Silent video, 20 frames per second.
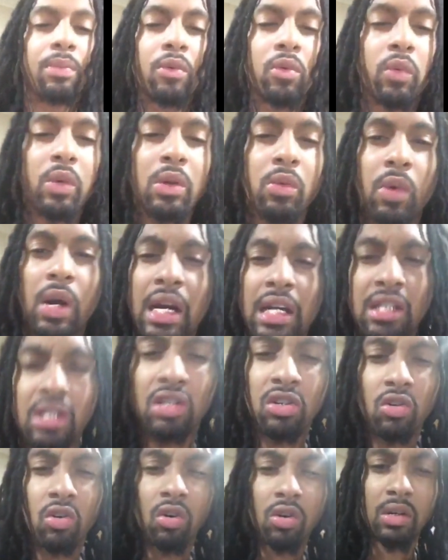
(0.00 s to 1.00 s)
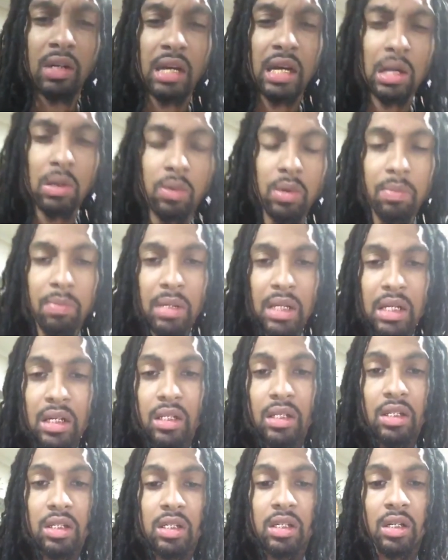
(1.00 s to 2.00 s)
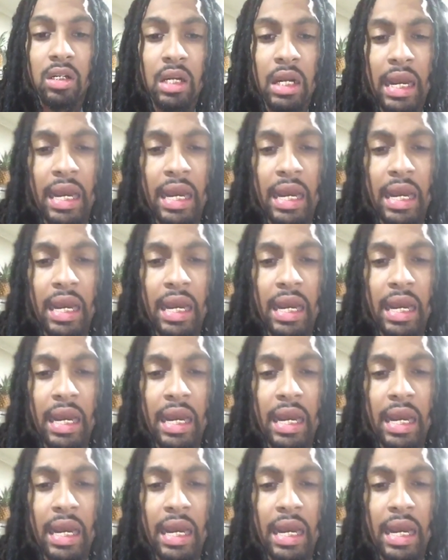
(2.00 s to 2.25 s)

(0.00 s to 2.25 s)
We wash the dog down with bleach.